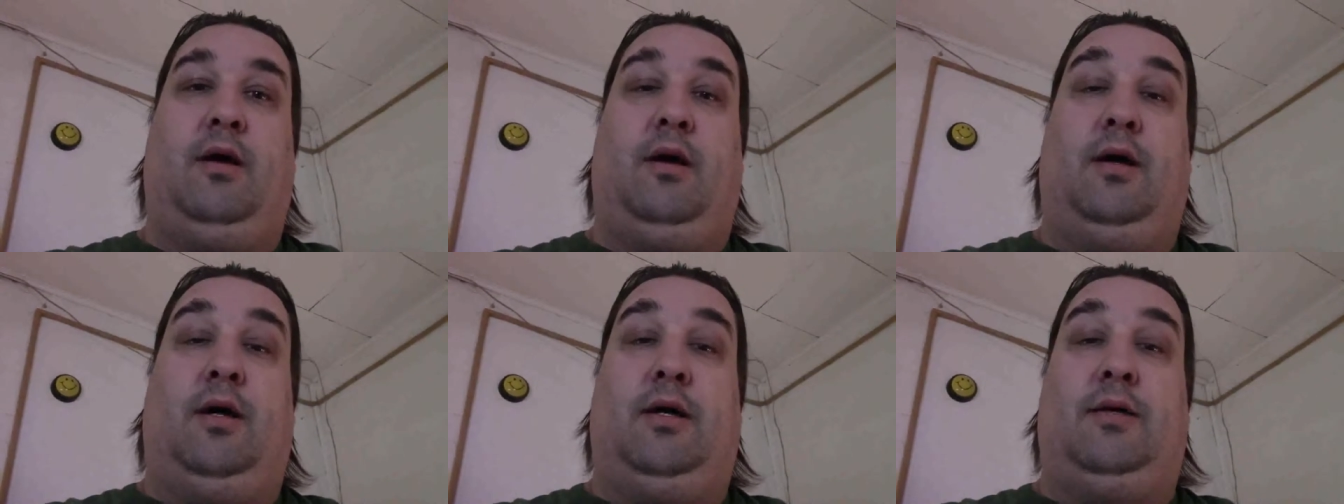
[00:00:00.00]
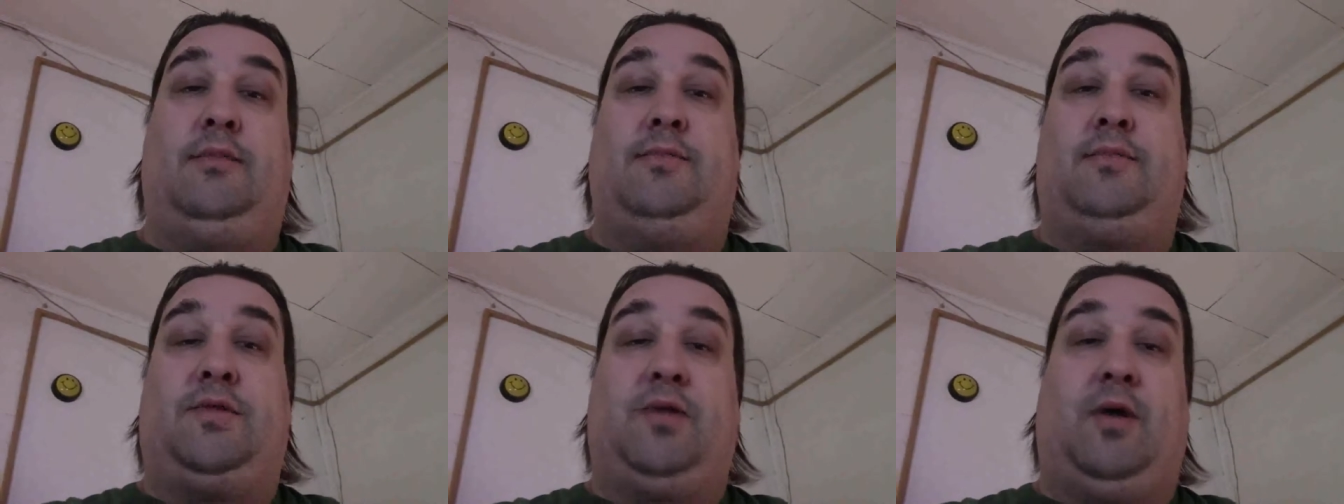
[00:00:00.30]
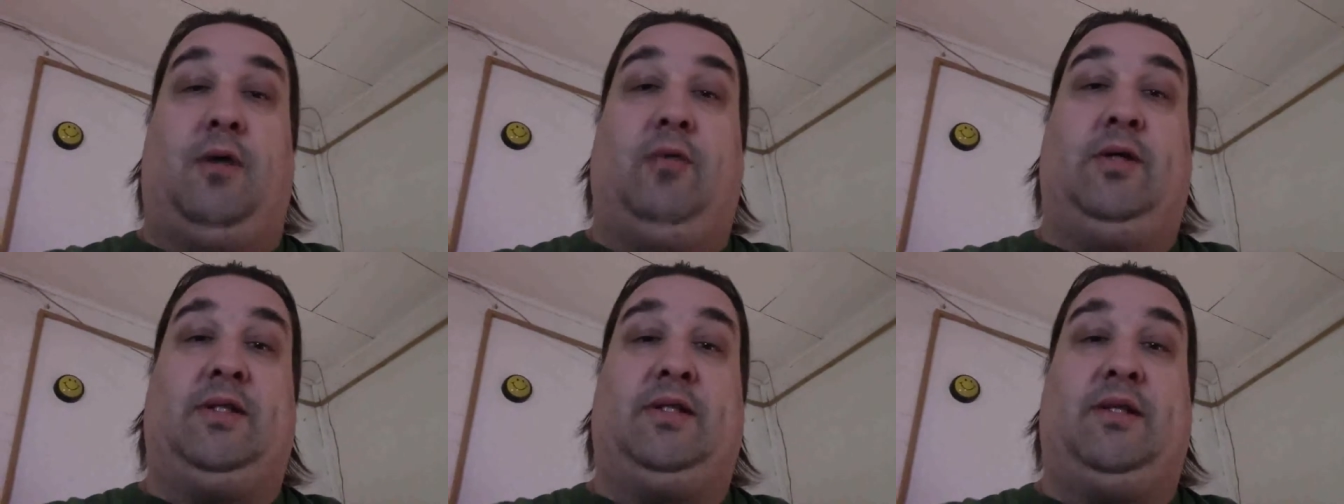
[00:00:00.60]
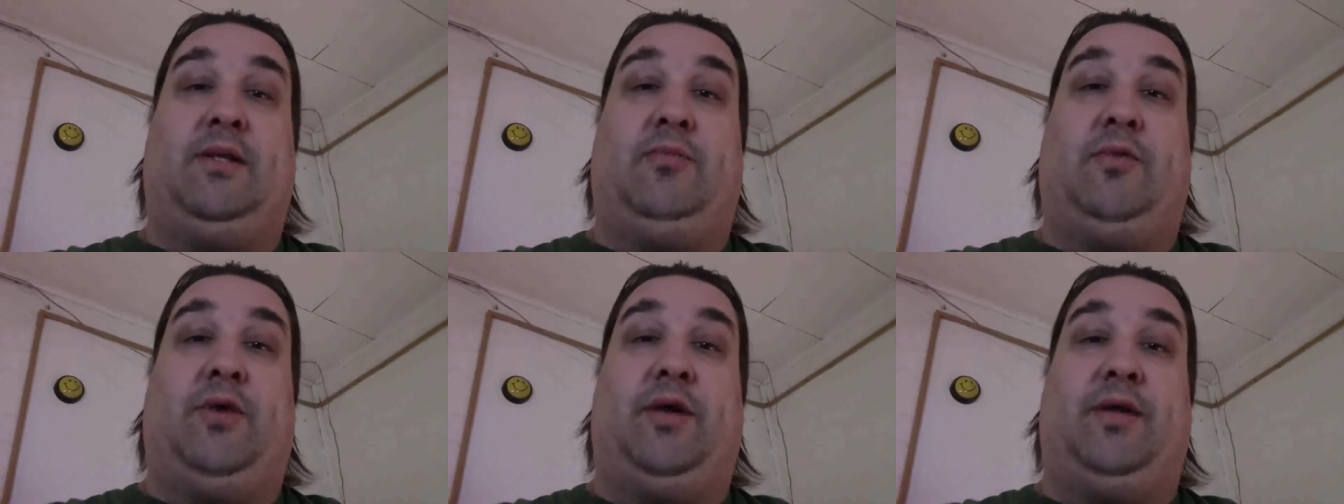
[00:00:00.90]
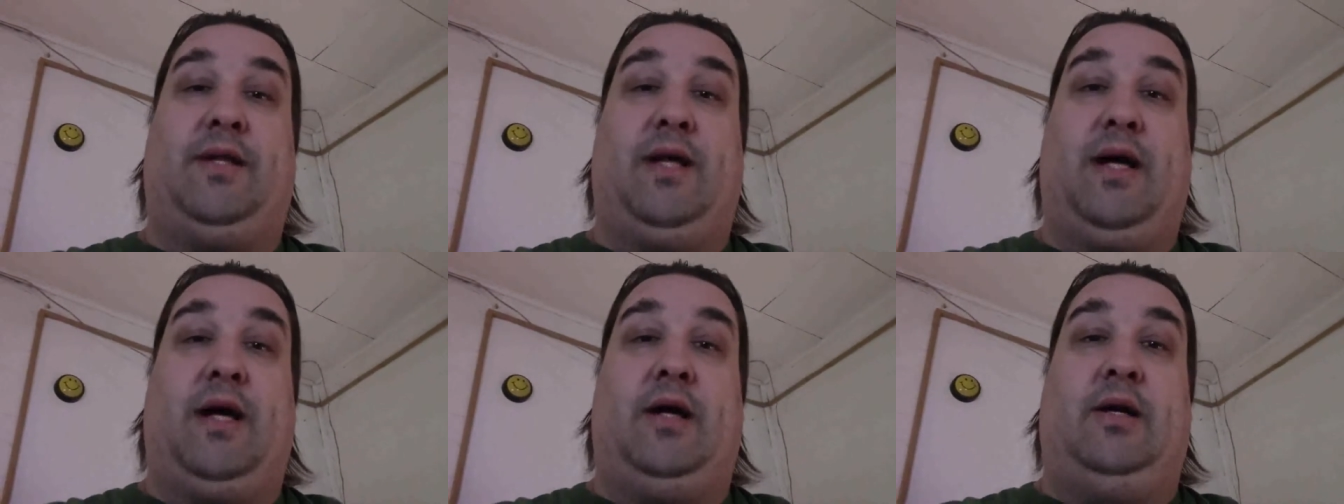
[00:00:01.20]
Um, so I wanted to
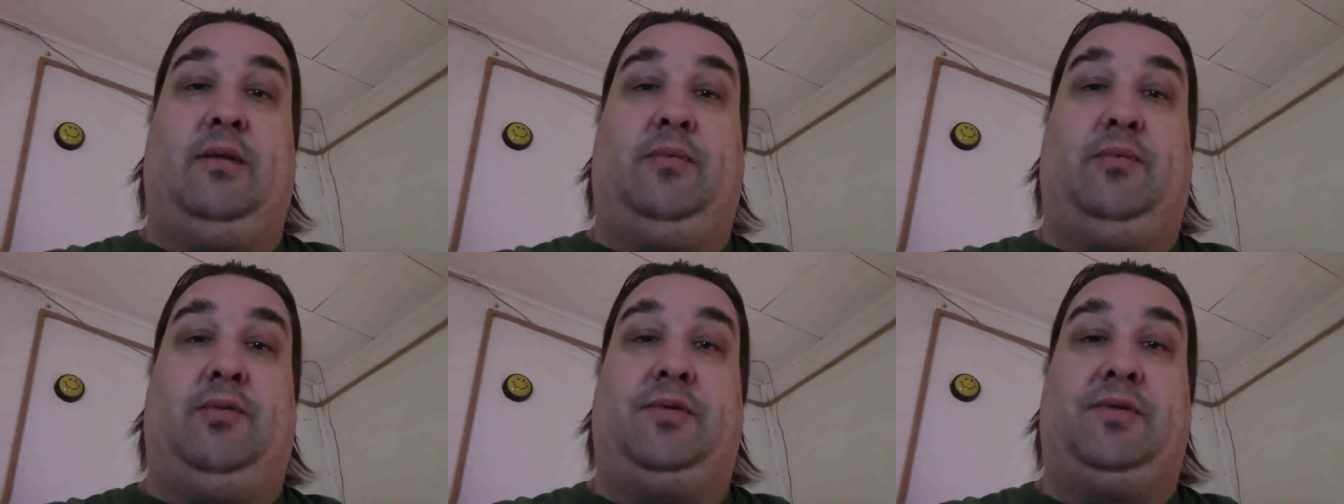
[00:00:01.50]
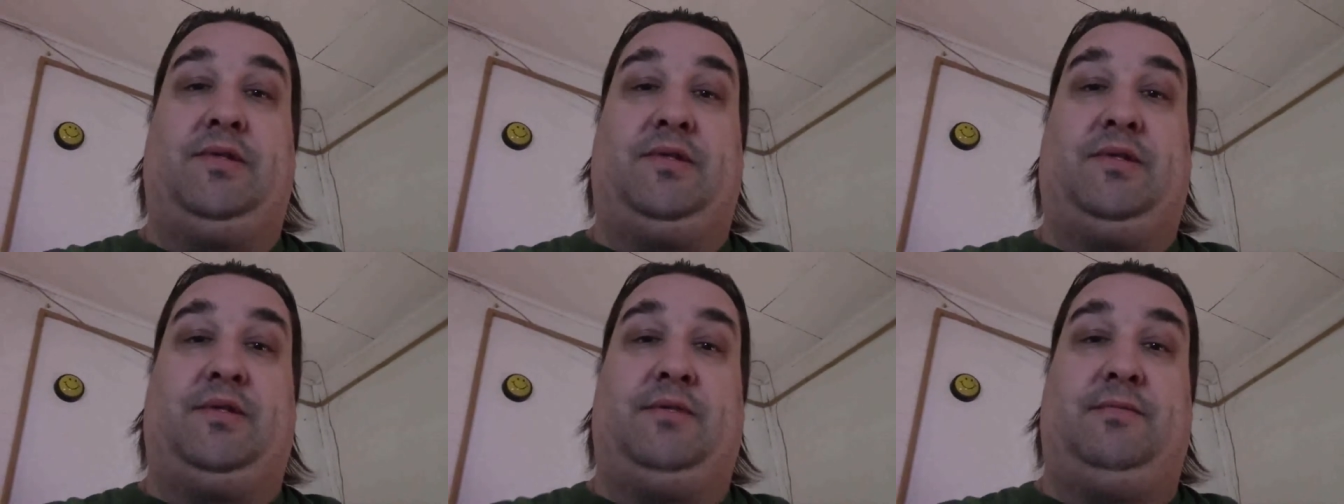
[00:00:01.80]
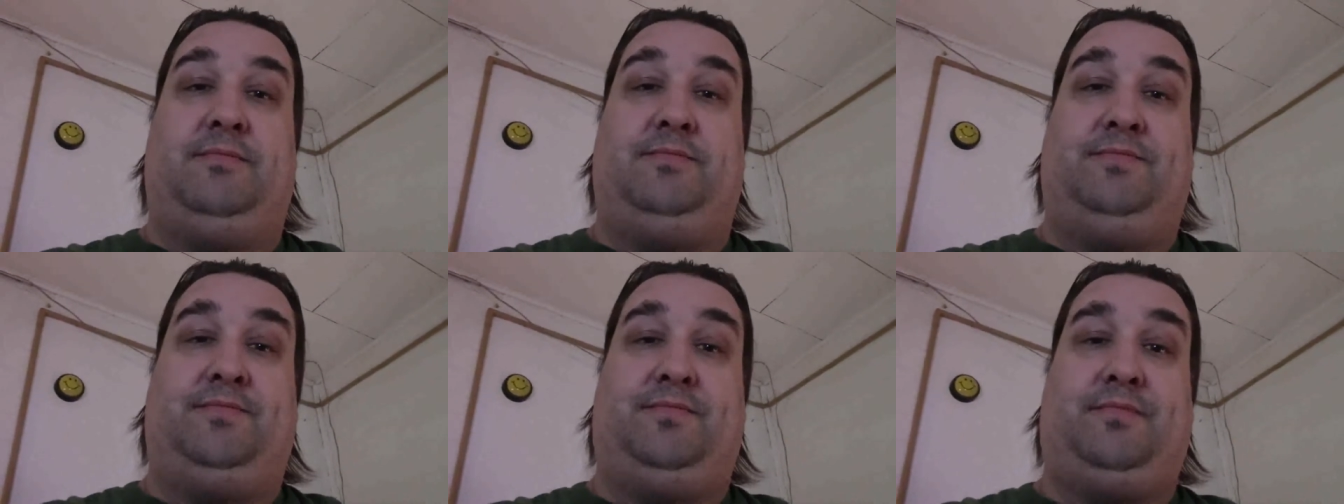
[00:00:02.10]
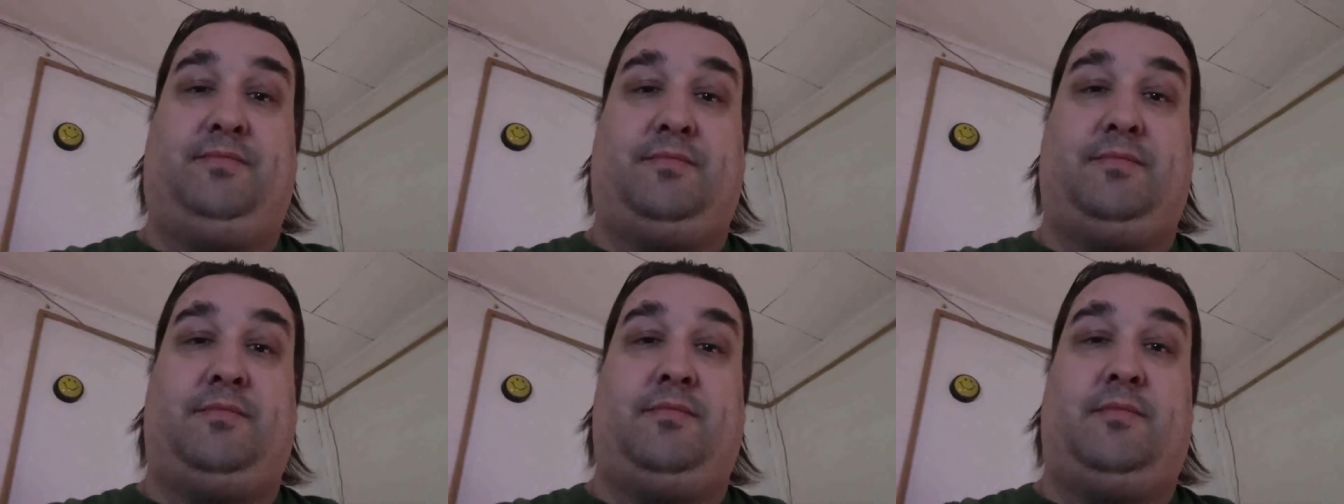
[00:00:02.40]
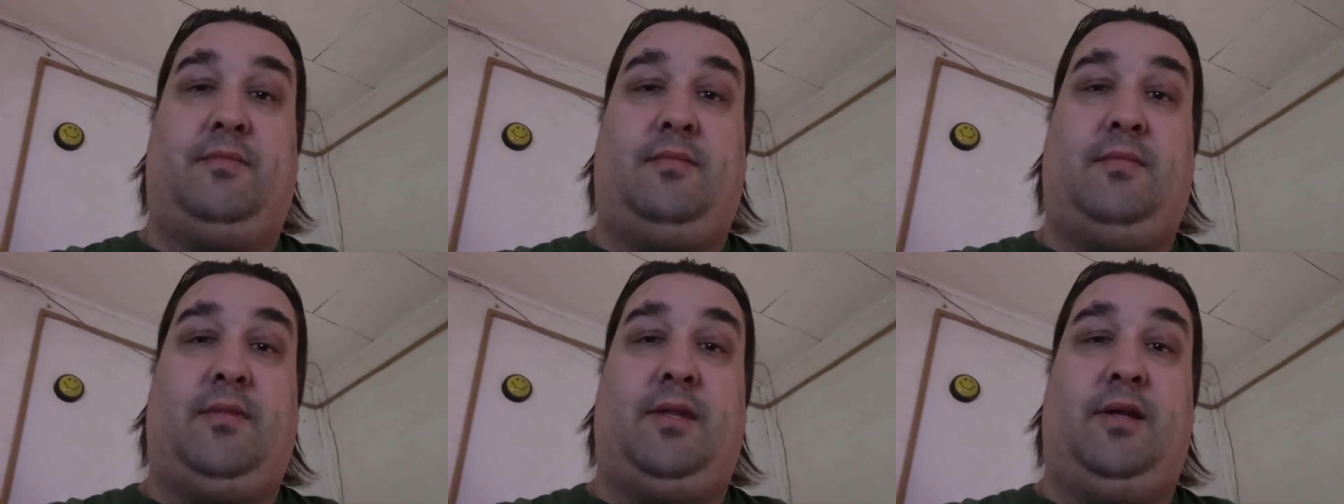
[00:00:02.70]
bring that up was,
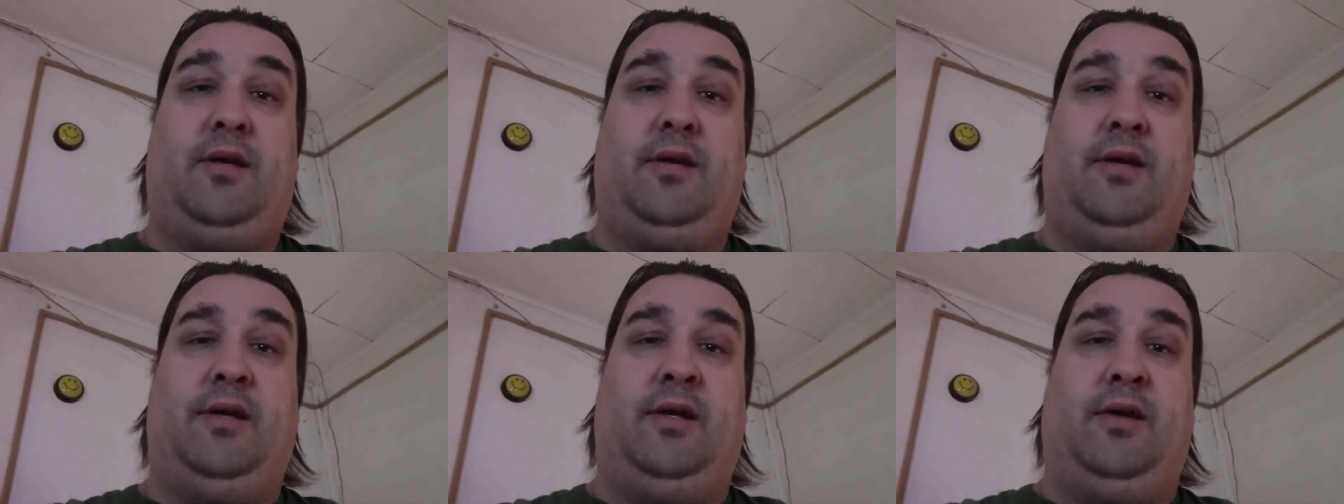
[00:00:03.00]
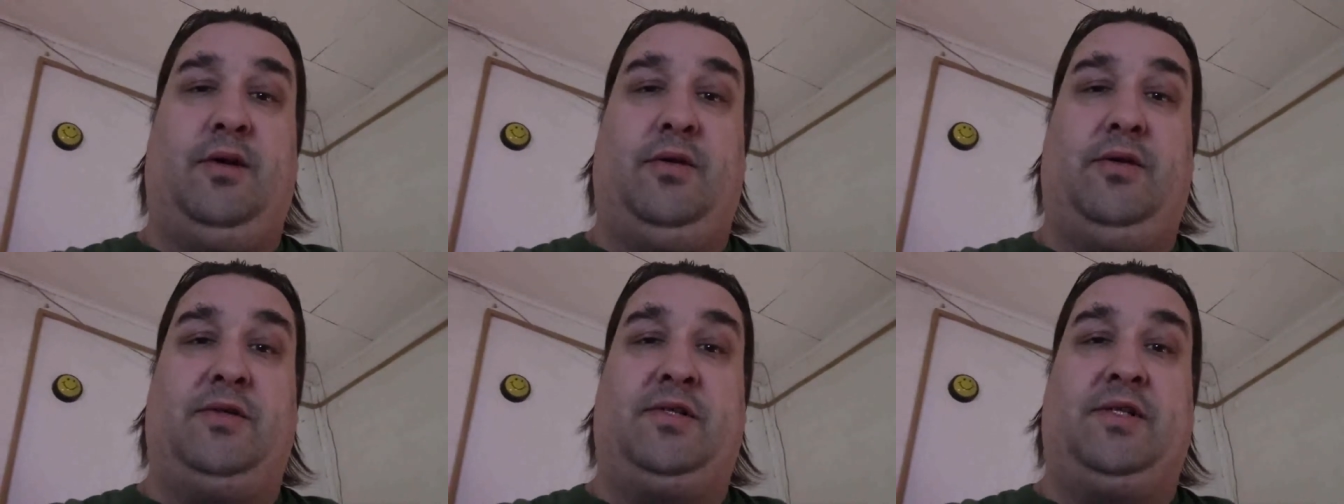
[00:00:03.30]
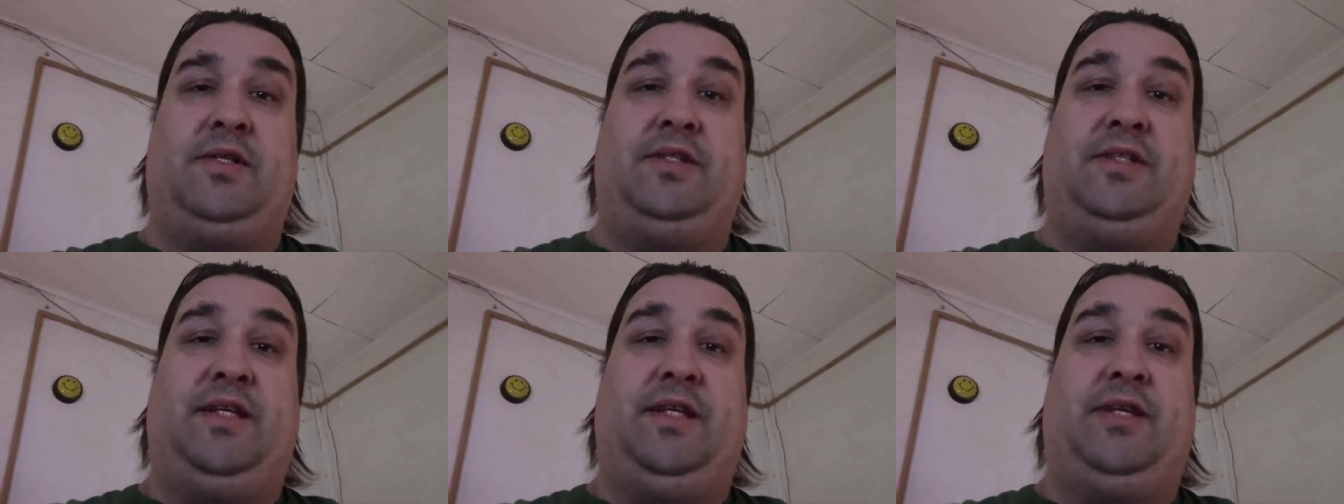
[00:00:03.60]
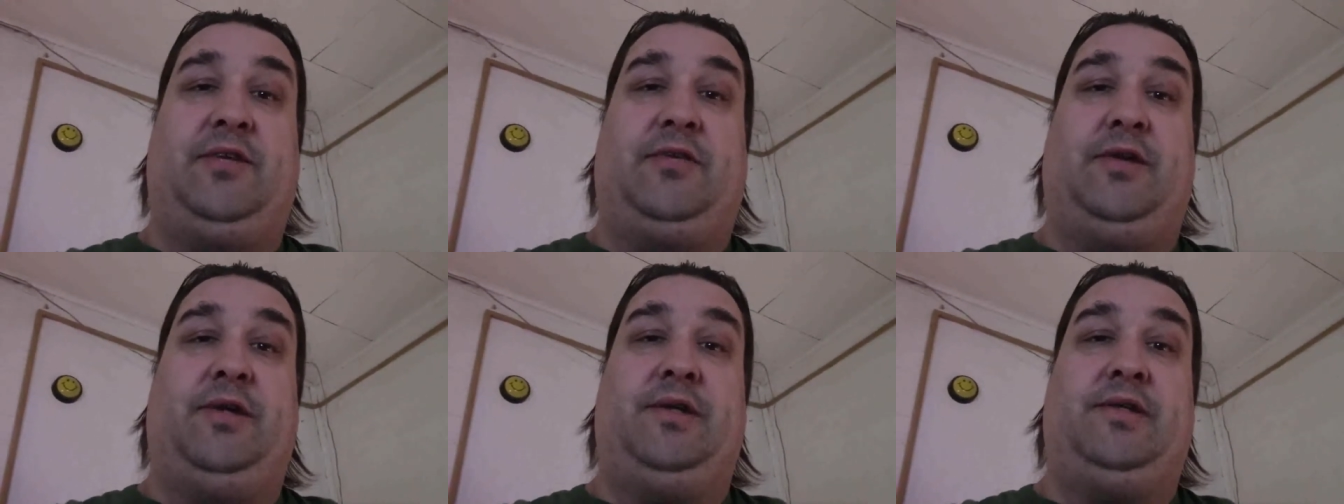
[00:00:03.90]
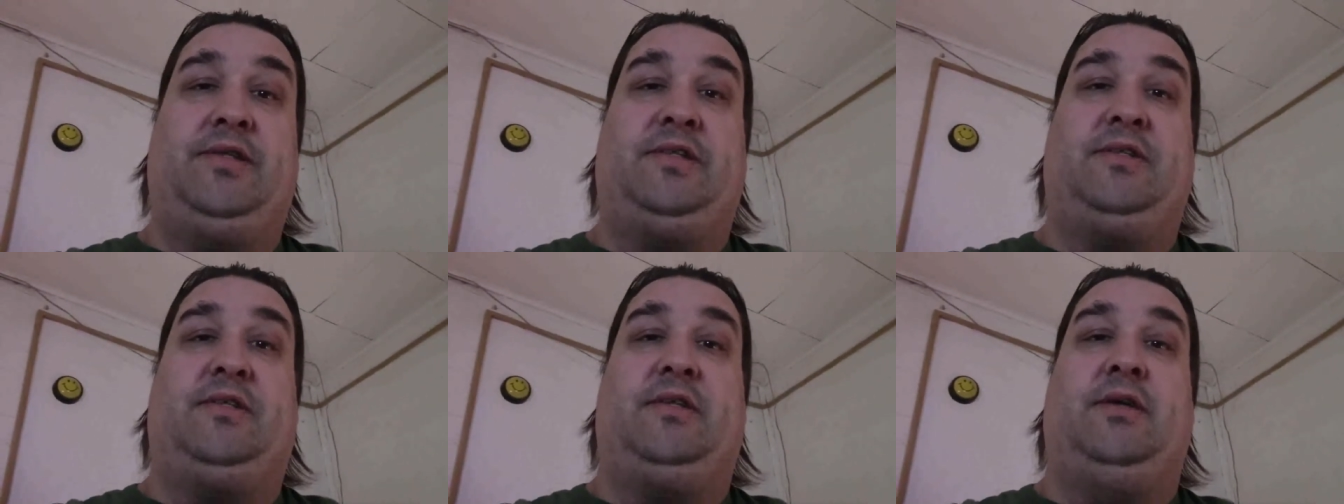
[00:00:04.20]
you know, there's a
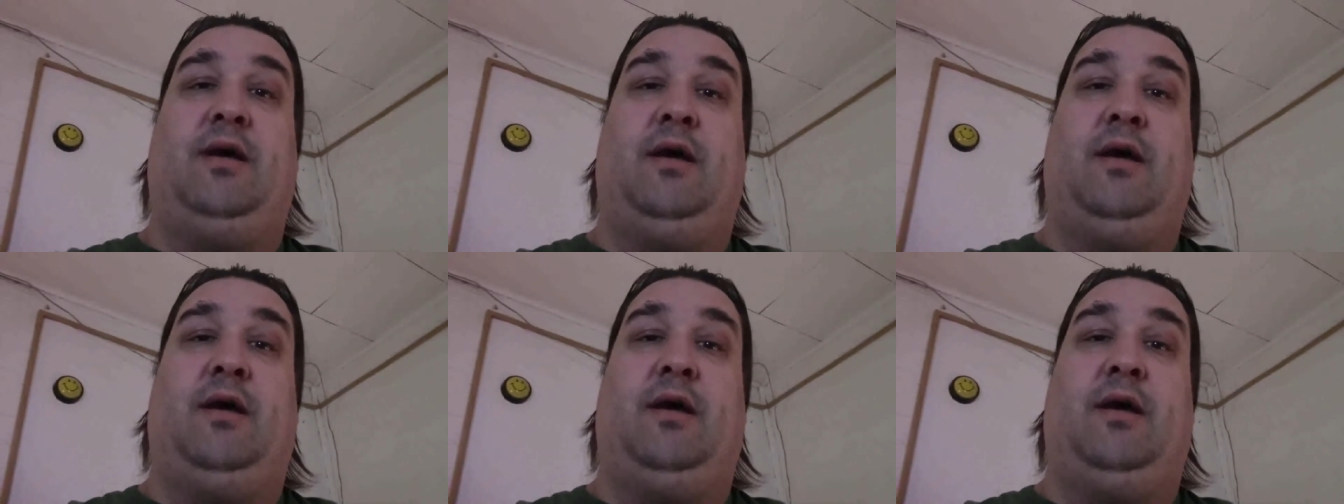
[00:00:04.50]
decrease